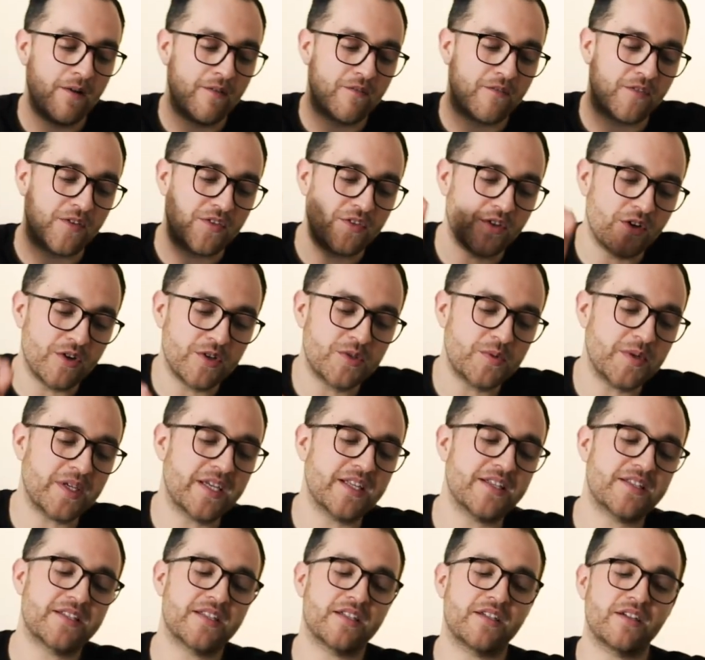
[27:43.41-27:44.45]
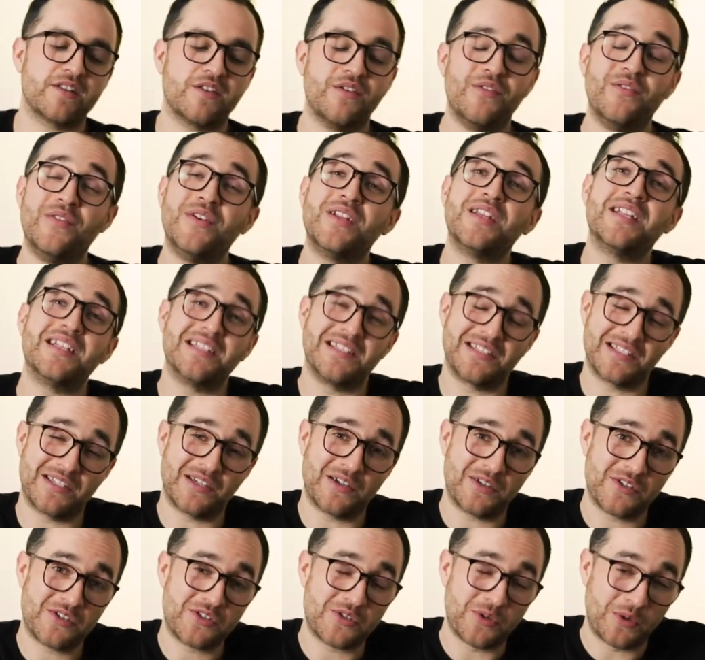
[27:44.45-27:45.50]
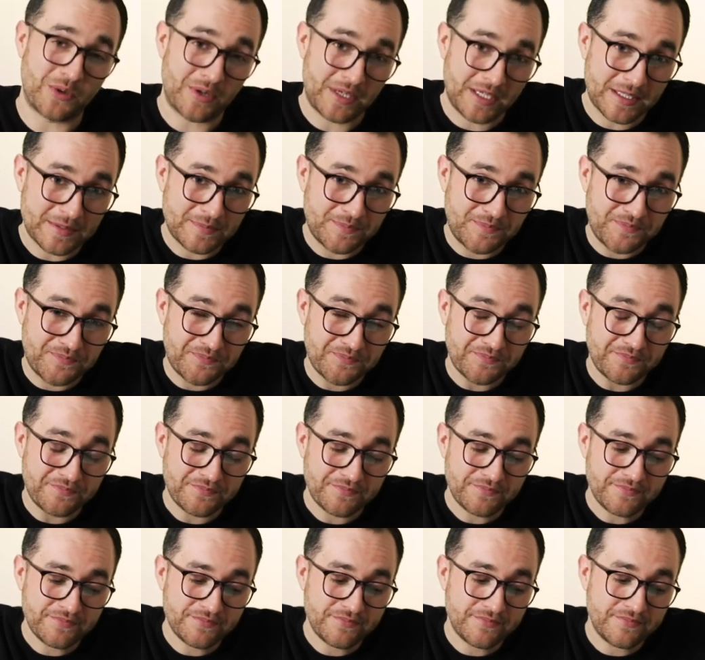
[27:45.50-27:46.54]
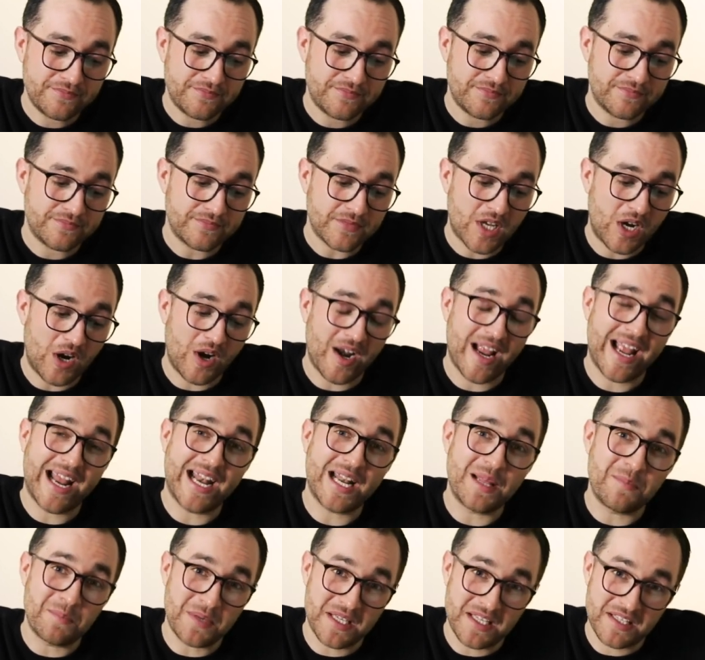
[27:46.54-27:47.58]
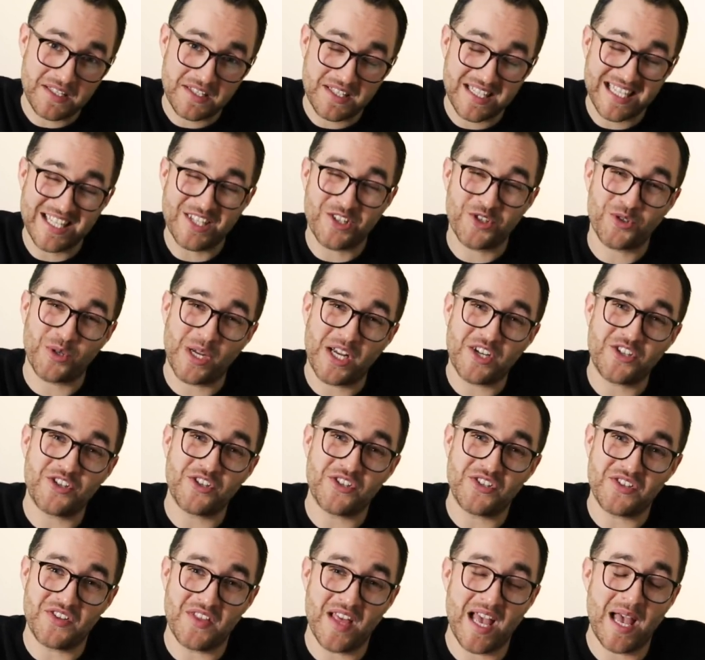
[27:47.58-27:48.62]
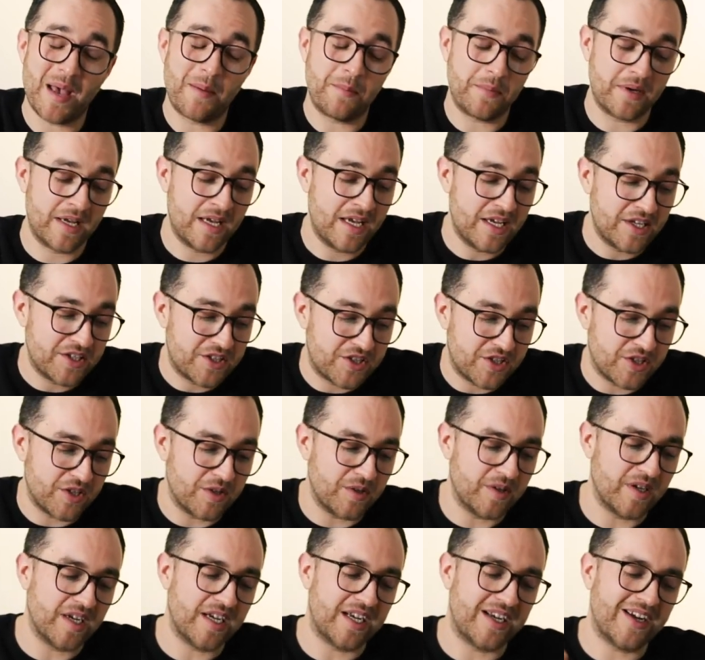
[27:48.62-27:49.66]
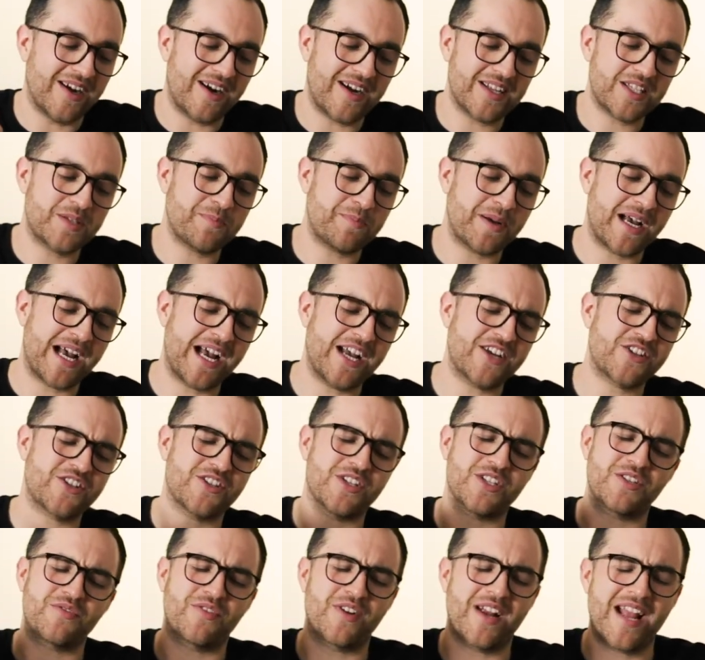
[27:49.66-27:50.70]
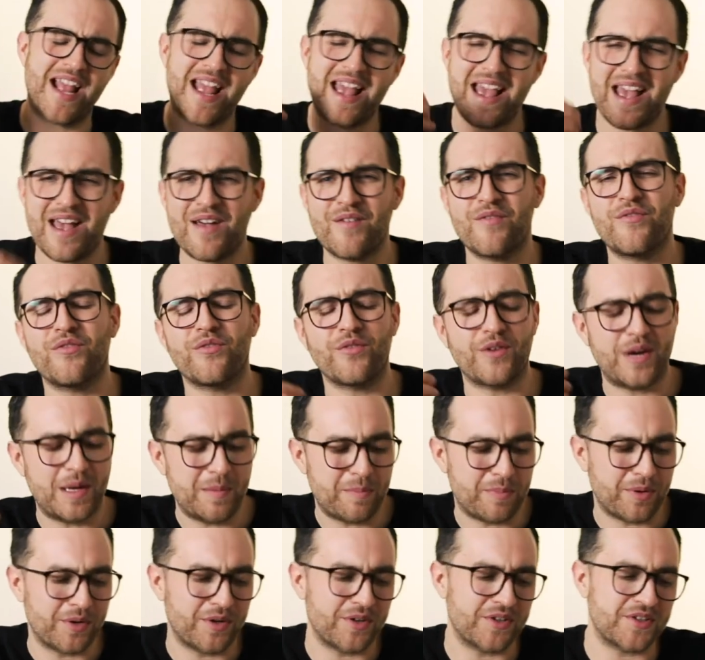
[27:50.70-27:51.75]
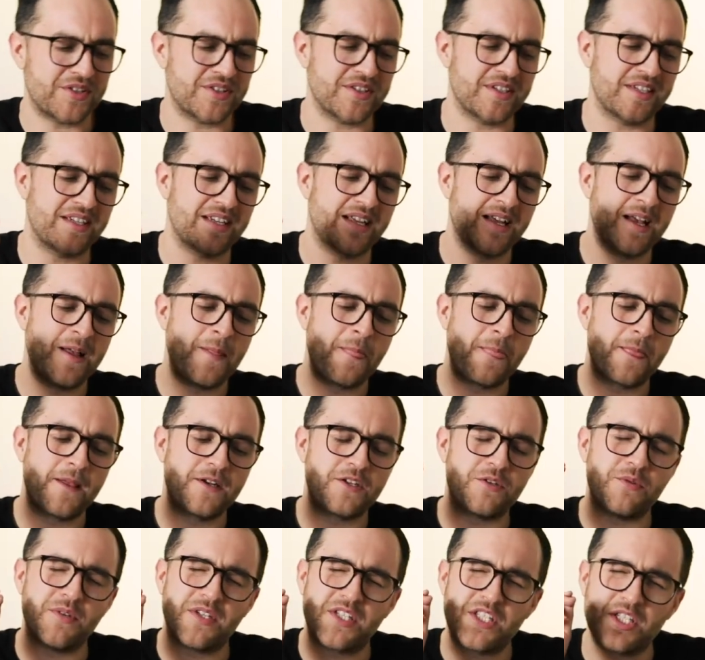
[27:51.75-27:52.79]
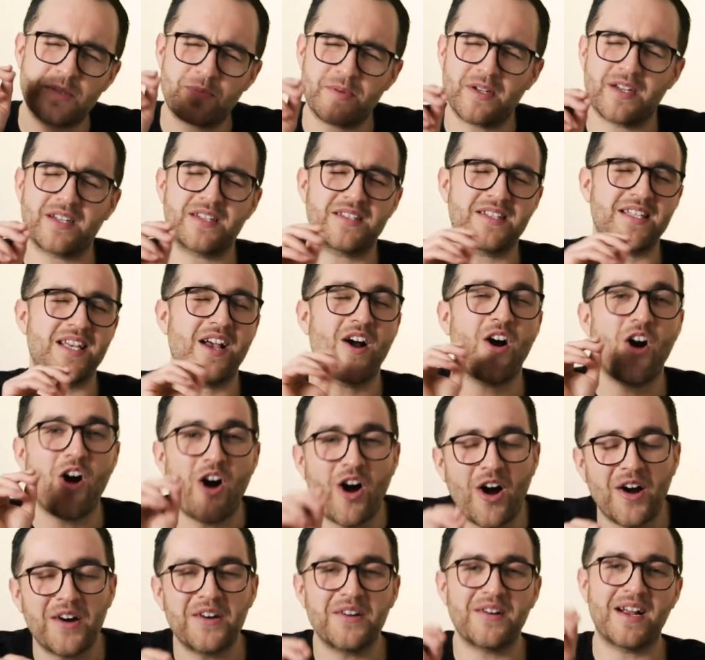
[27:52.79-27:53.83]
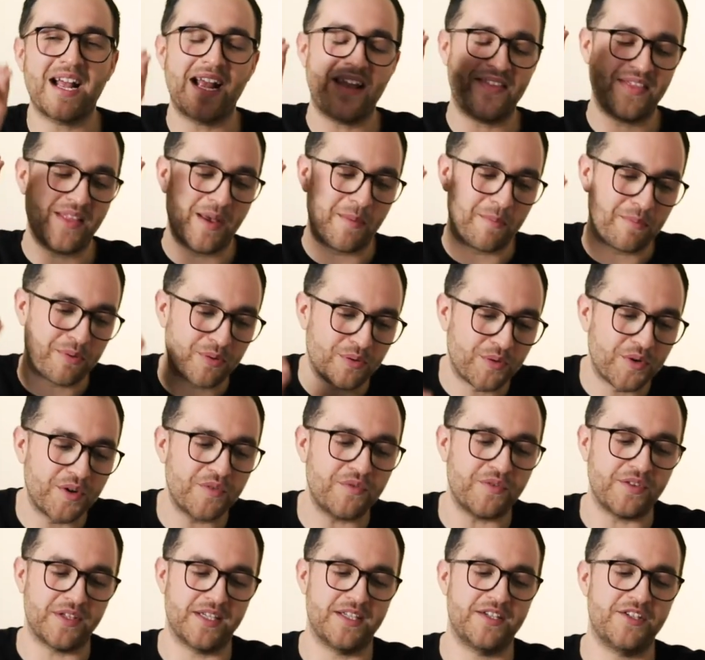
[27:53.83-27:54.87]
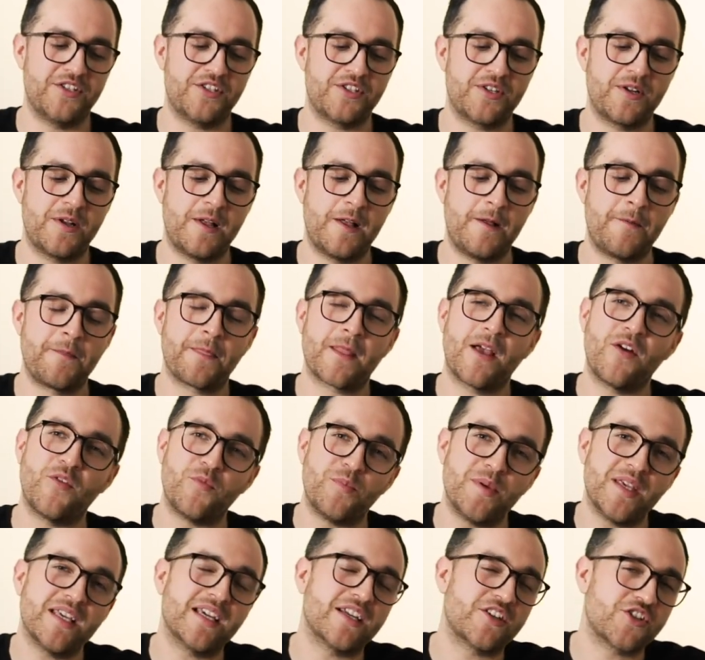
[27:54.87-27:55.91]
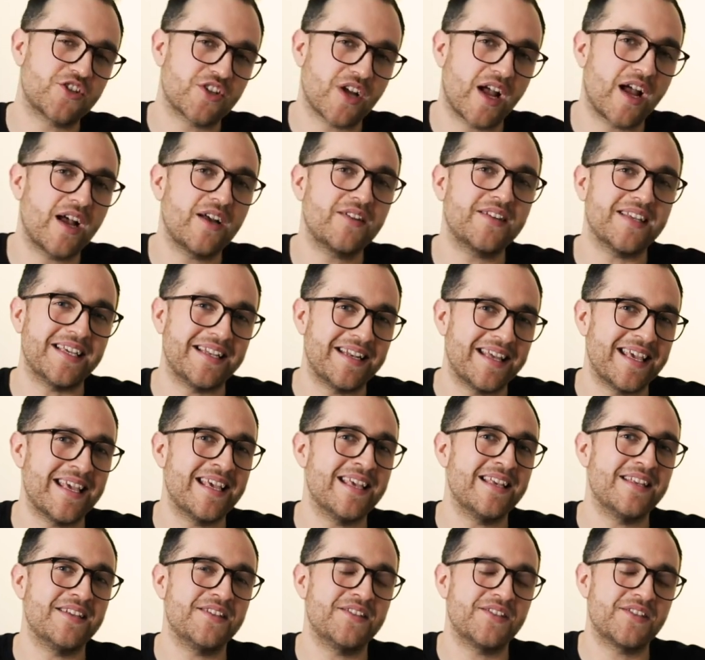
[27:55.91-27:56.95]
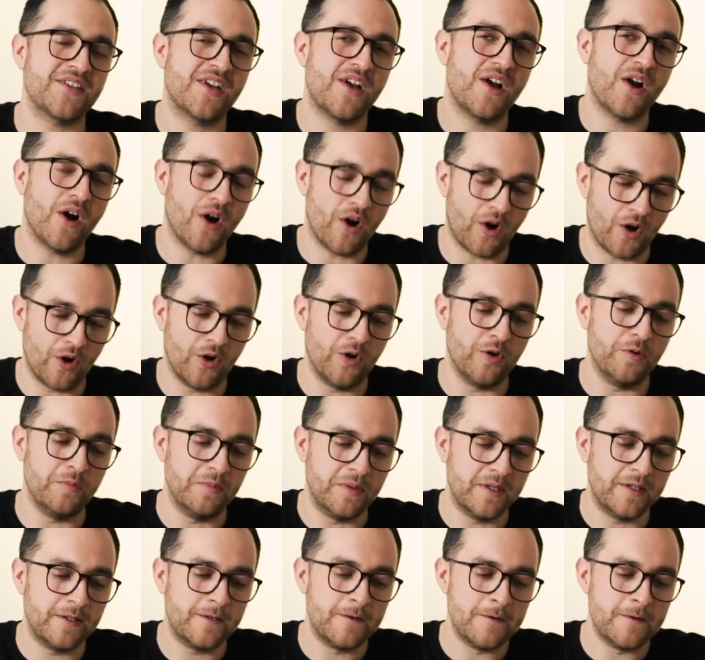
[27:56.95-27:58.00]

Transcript: For those we consider the villains in our story, our enemies, he treasures them too. God's passion is for every person to experience the honor and the privilege of being a child in his home.